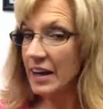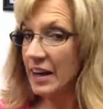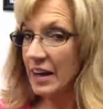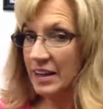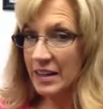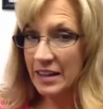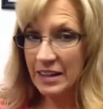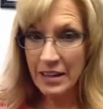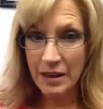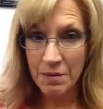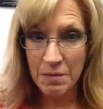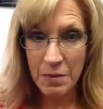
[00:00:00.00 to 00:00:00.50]
I
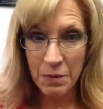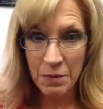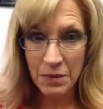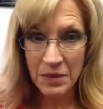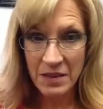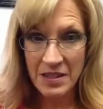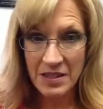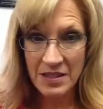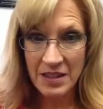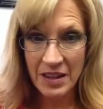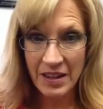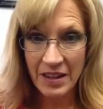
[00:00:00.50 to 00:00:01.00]
didn't come up with
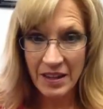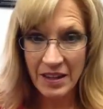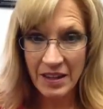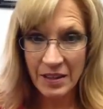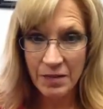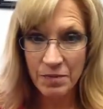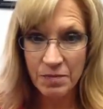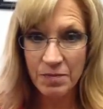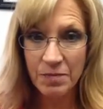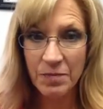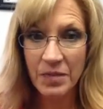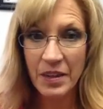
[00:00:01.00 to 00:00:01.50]
this
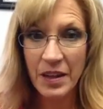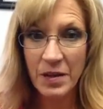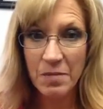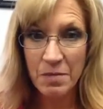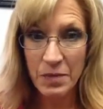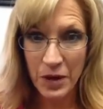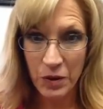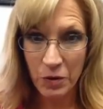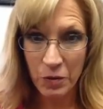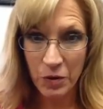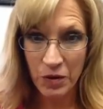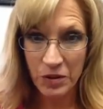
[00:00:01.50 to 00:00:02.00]
idea,
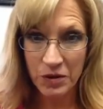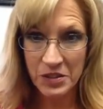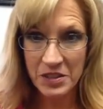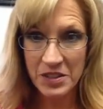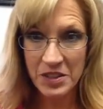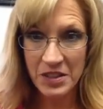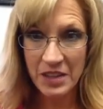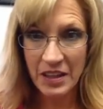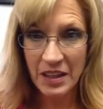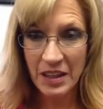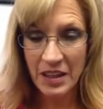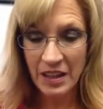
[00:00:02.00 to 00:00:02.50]
but it works.